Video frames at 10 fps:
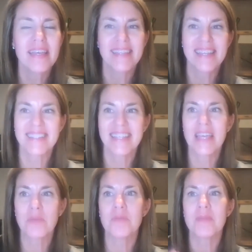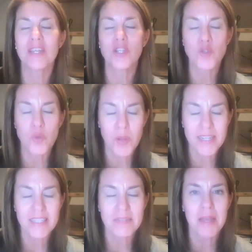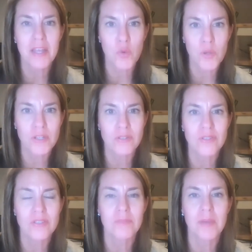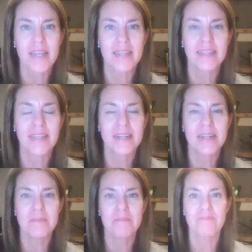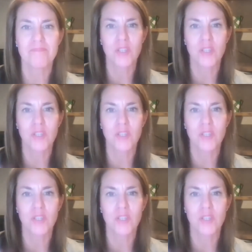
they said they would be anointed by oils by um,